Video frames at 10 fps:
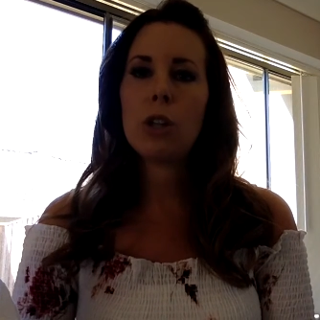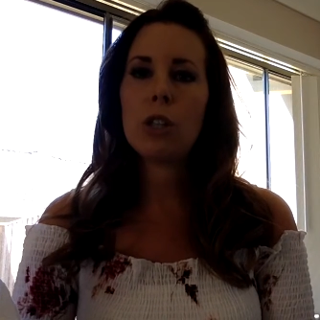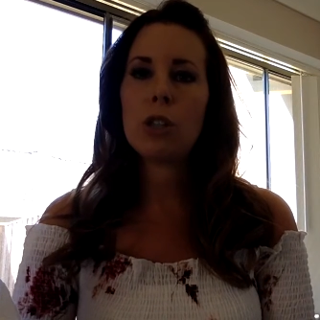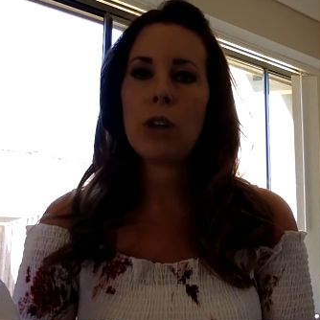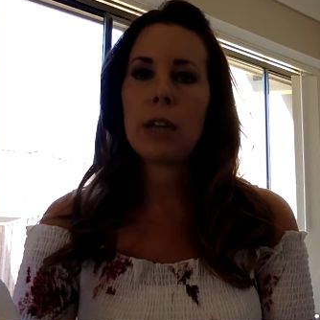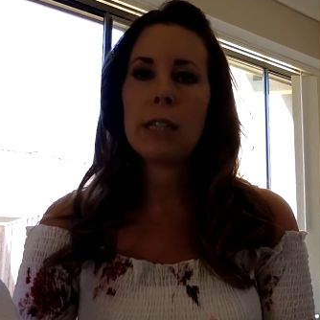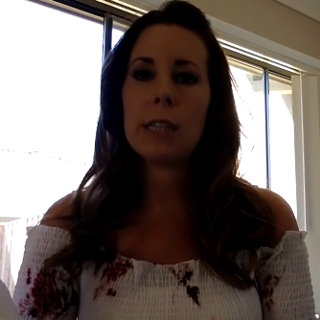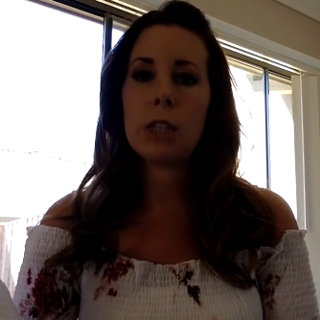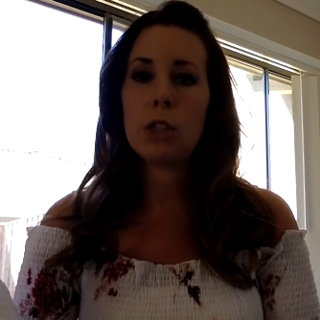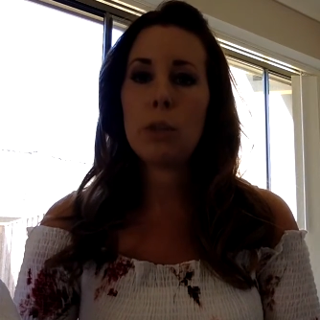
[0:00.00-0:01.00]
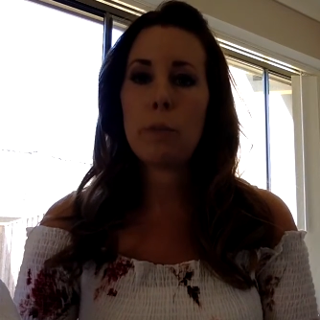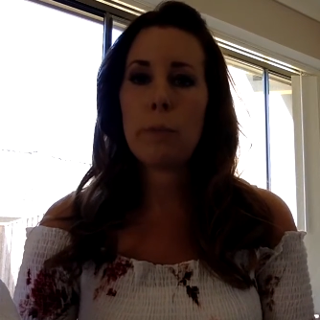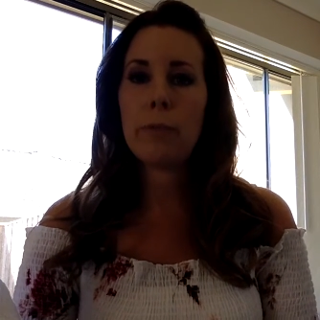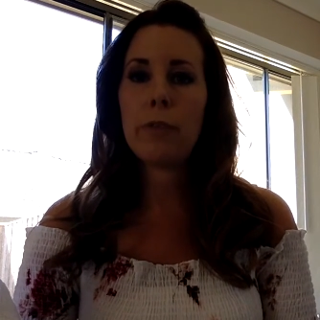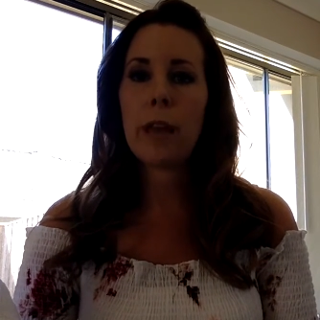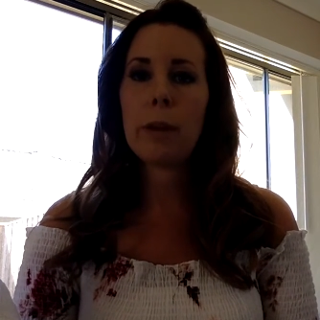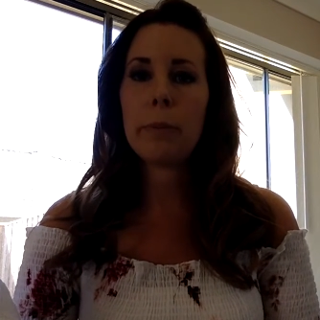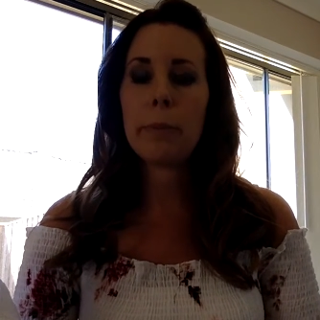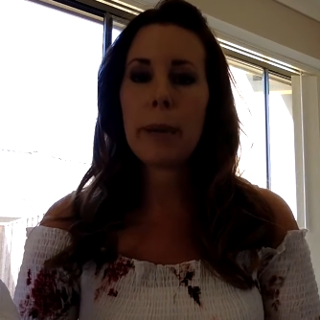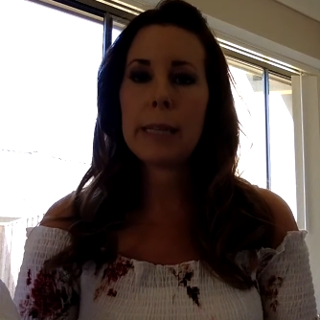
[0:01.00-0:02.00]
just try to stick to flat
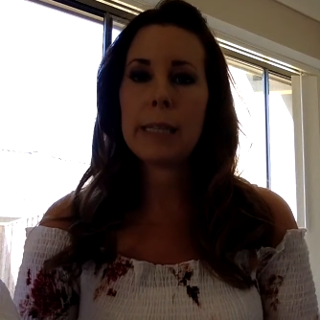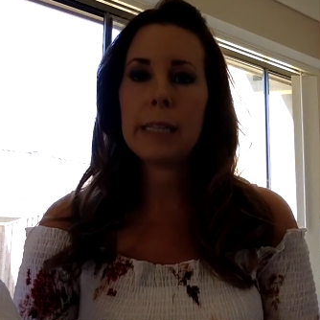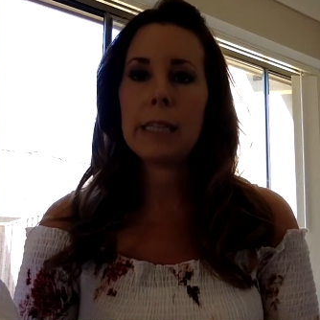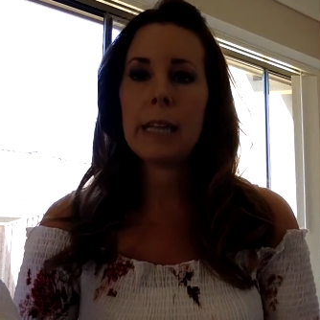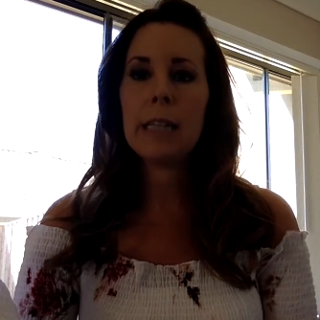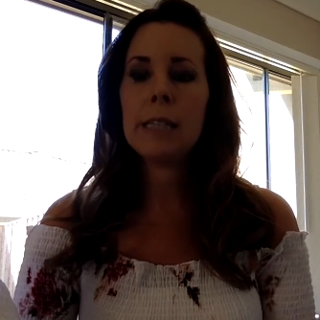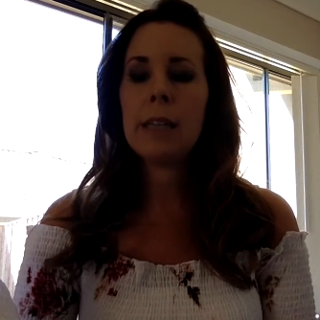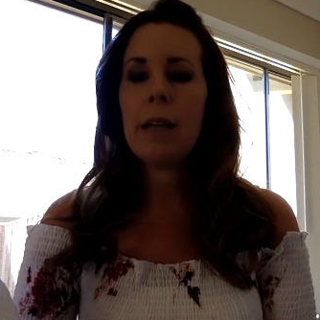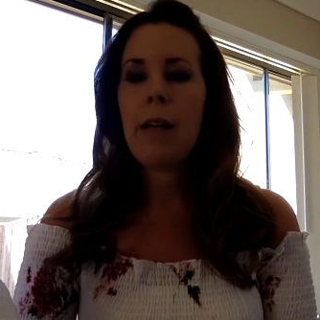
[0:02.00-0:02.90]
basic teas.